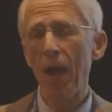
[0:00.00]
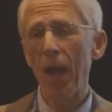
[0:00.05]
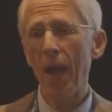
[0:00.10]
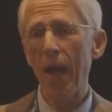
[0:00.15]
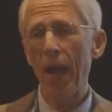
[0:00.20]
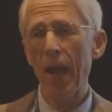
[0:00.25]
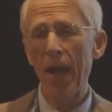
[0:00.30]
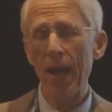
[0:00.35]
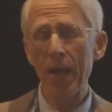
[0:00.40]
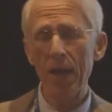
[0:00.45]

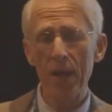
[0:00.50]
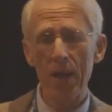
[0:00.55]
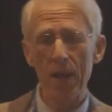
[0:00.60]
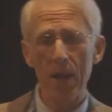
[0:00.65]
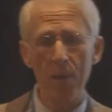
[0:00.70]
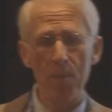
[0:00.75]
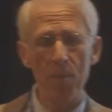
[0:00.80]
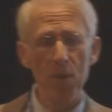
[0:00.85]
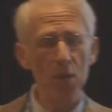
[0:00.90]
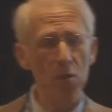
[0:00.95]

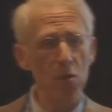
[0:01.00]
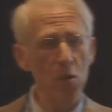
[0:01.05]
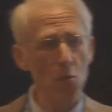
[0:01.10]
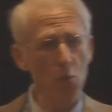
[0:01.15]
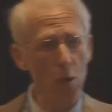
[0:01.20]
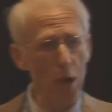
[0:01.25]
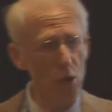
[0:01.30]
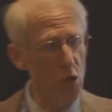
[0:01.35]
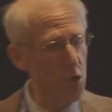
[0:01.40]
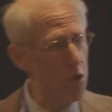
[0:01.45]
And so
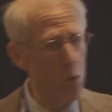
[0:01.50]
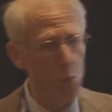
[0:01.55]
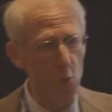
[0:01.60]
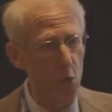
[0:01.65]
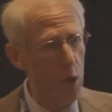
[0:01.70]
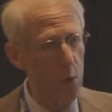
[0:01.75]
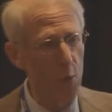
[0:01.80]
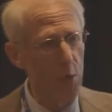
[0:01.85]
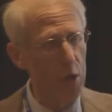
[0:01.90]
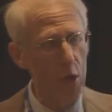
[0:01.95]
Rogers had
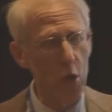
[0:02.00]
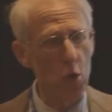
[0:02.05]
worked with